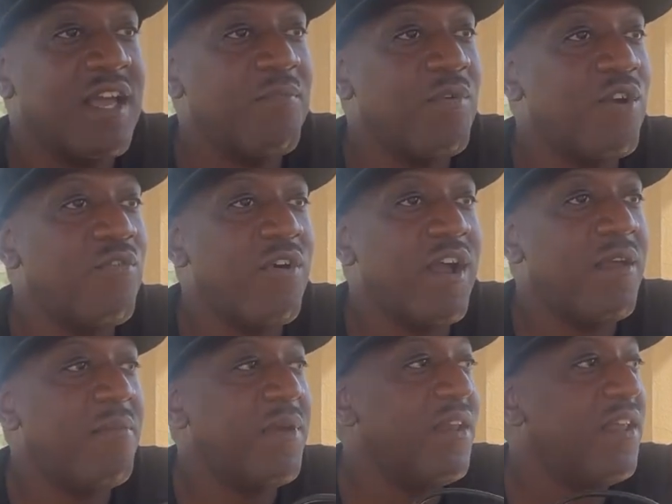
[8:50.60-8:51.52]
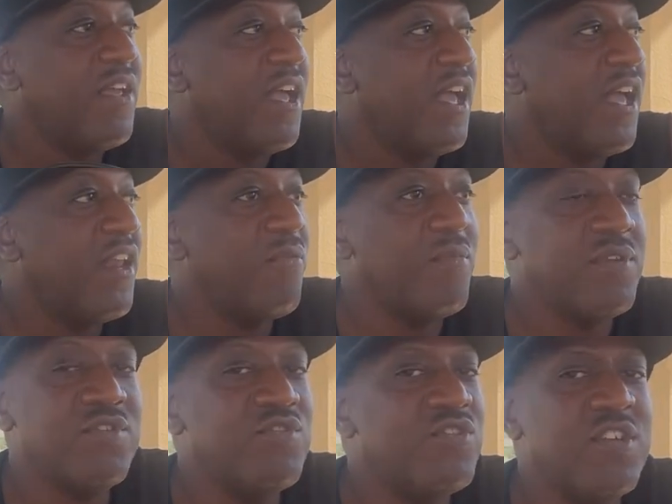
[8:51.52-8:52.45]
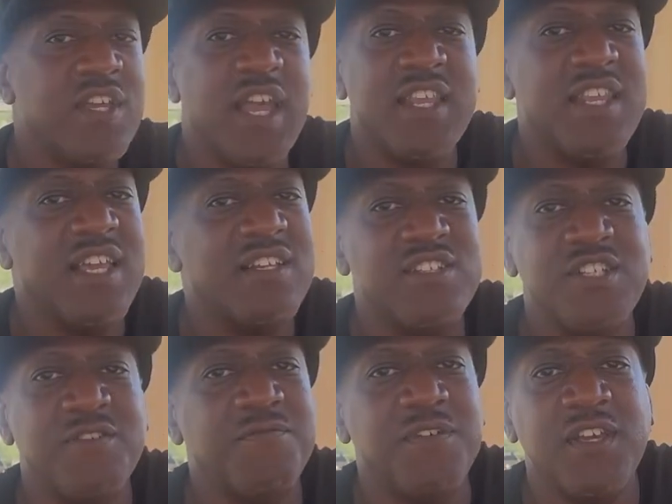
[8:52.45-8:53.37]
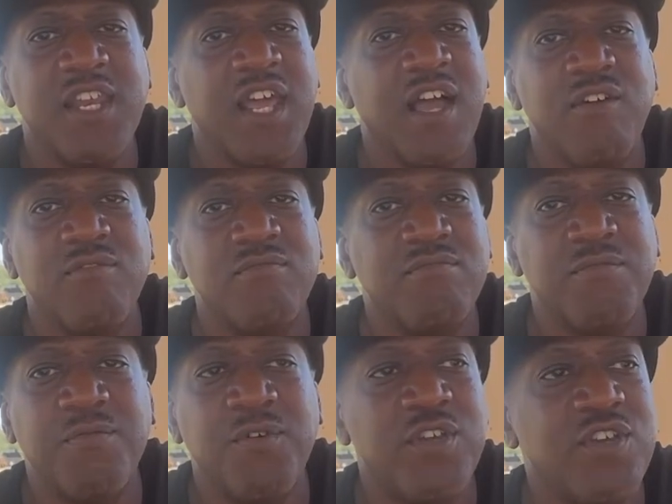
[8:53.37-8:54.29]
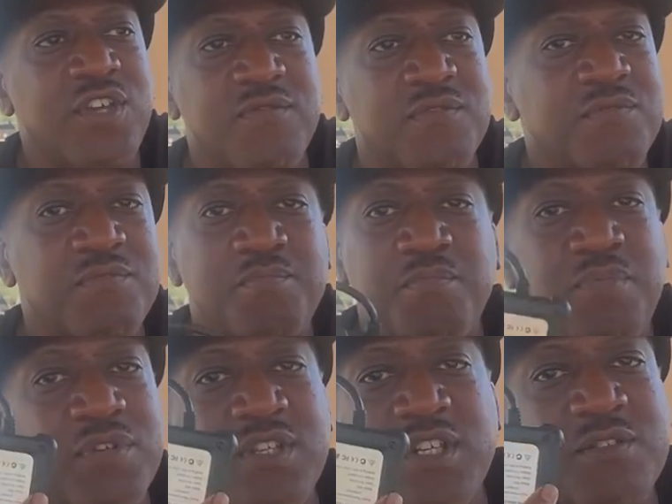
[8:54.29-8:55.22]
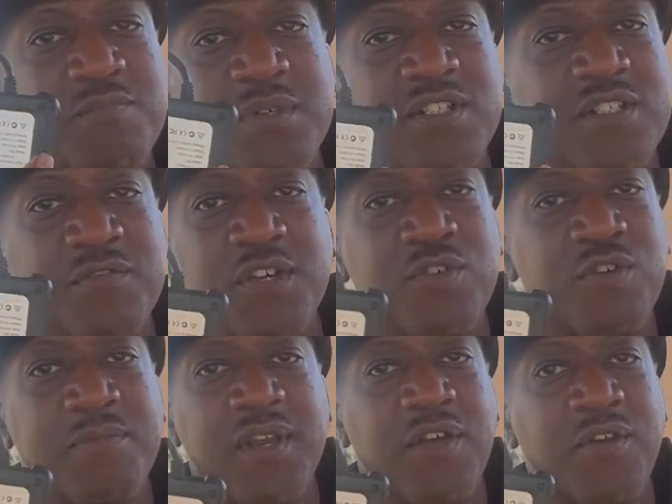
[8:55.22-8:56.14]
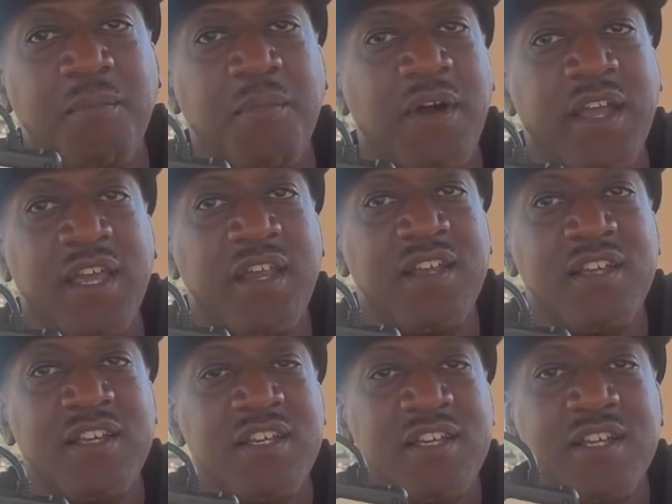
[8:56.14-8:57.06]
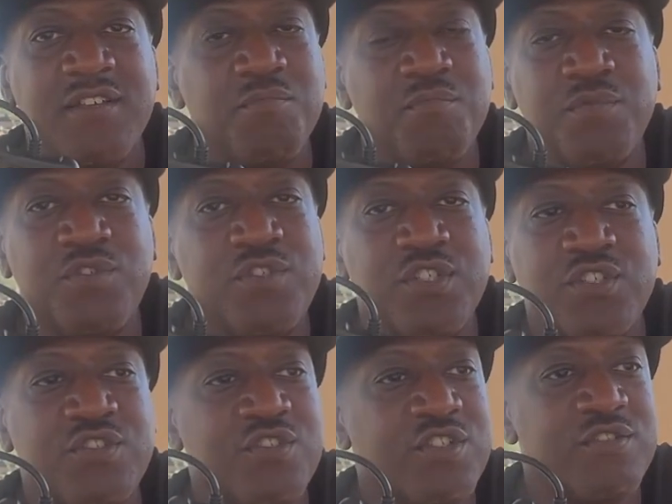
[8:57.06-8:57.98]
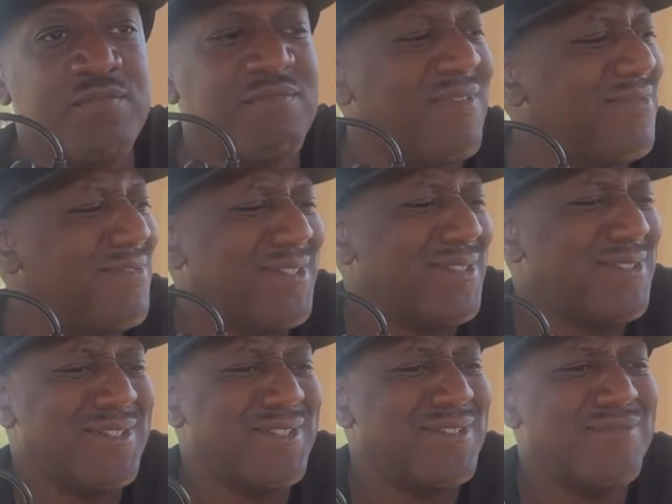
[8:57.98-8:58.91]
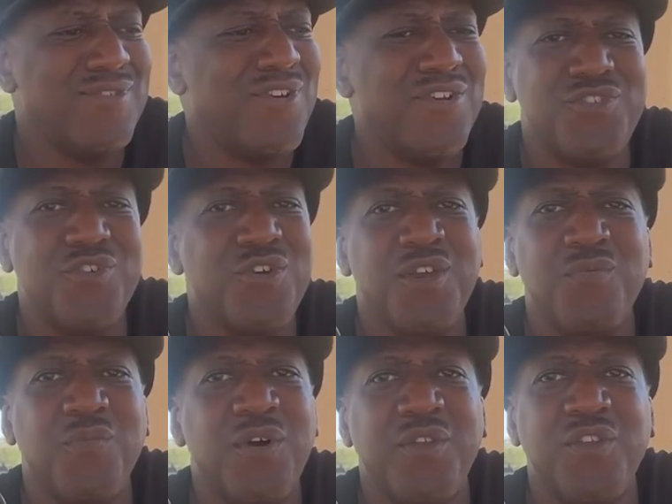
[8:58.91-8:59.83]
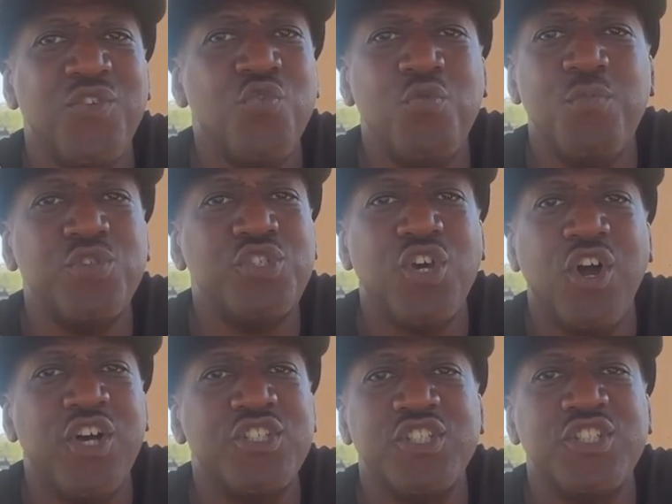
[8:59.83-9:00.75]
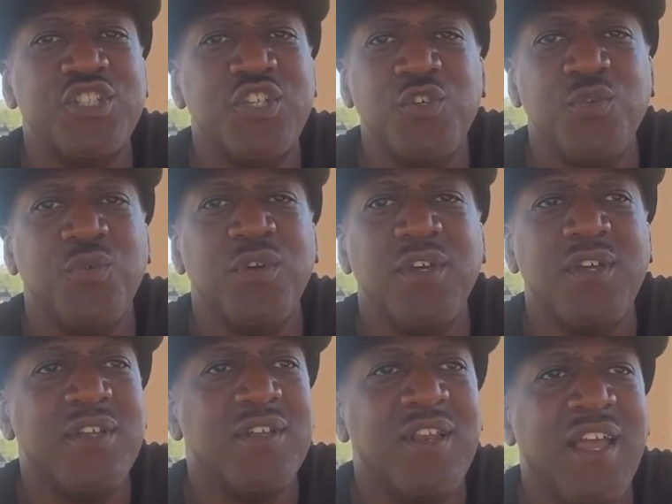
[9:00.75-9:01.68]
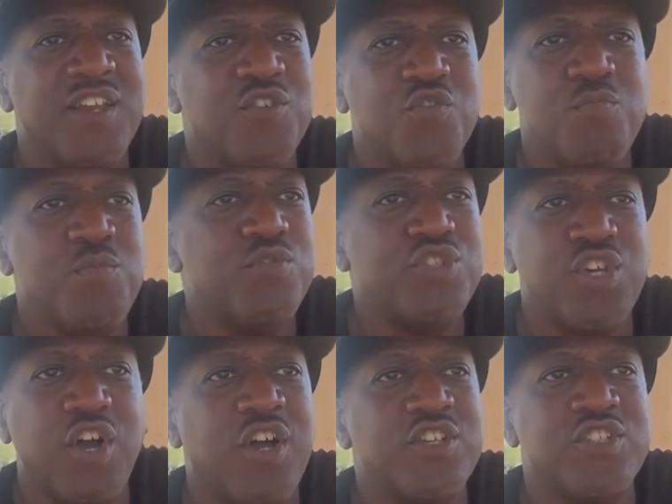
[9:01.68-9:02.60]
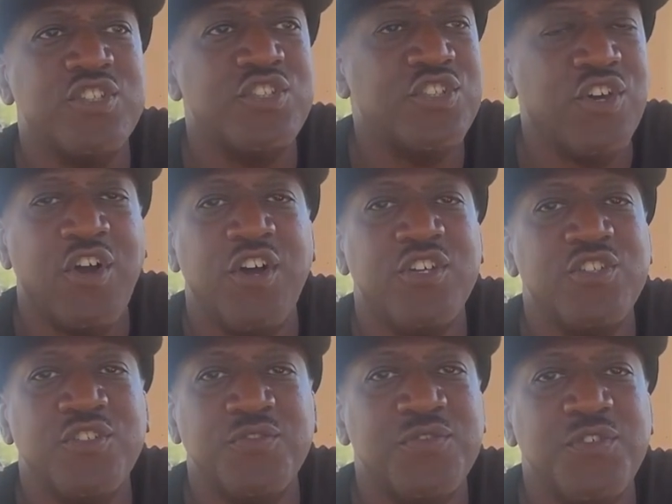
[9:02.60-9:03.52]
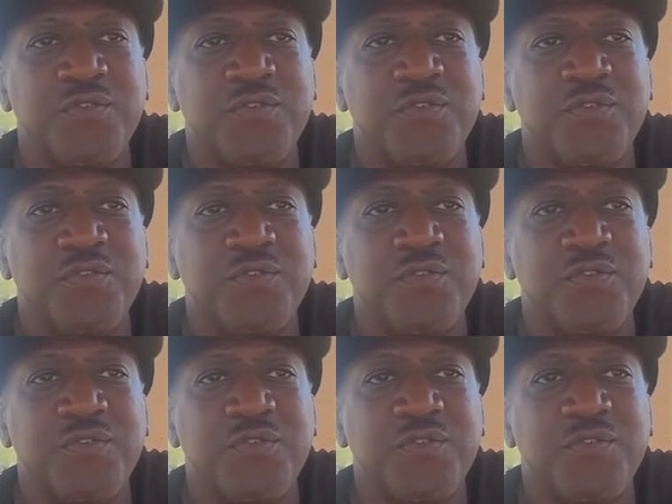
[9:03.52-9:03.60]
amp requirement. And you should have had that shit figured out before you even put this piece of equipment on the market. Just not doing what normal chargers do. Like normal chargers charge your